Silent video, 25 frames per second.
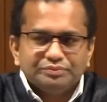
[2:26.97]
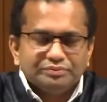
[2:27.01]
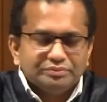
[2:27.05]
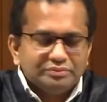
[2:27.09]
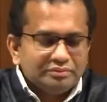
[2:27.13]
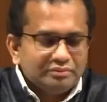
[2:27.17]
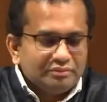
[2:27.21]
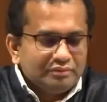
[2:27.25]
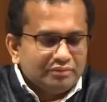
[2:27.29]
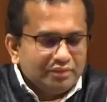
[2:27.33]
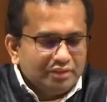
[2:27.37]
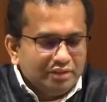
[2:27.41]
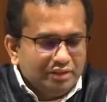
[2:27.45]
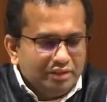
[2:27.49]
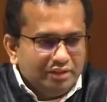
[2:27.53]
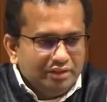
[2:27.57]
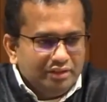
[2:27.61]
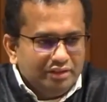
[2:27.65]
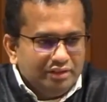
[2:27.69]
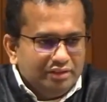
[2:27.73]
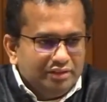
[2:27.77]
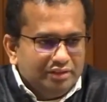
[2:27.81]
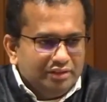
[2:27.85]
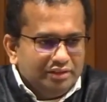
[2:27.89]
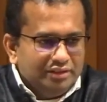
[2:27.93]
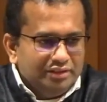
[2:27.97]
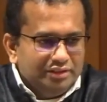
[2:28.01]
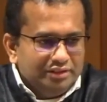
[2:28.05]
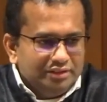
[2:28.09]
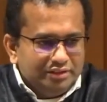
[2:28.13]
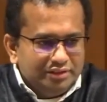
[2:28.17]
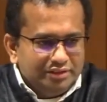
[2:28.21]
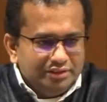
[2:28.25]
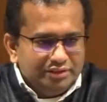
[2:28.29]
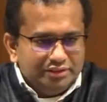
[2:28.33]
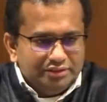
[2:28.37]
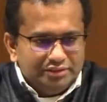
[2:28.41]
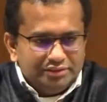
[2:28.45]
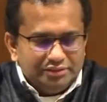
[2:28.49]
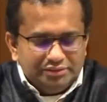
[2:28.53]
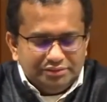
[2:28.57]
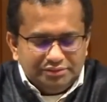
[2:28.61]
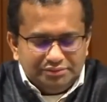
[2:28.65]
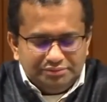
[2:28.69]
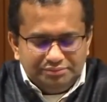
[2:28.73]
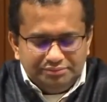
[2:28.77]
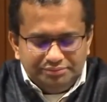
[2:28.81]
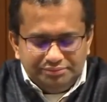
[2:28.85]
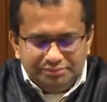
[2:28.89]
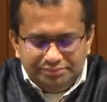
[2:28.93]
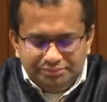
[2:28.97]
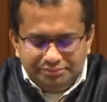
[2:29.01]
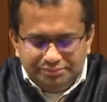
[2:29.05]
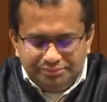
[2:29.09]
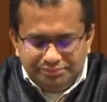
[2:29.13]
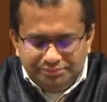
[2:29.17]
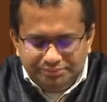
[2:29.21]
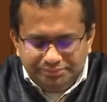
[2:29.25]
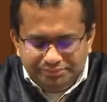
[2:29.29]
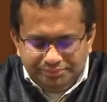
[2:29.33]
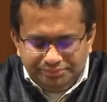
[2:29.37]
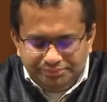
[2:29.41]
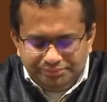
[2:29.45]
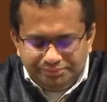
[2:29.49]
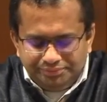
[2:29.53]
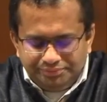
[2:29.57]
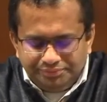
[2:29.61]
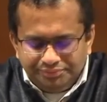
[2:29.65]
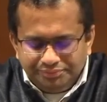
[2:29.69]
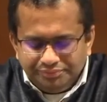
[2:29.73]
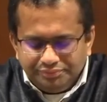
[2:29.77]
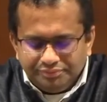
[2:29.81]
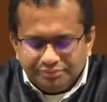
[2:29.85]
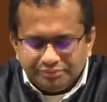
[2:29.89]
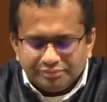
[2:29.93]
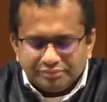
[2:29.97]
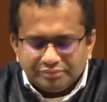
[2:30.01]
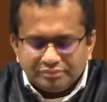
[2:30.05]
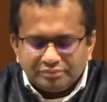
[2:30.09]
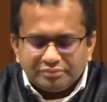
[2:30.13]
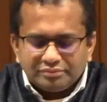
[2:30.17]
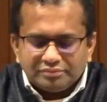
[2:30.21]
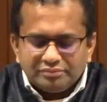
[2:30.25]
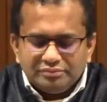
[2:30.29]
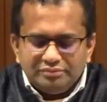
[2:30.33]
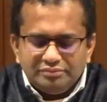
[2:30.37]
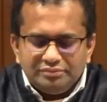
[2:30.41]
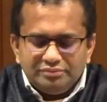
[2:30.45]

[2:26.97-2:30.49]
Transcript: (silence)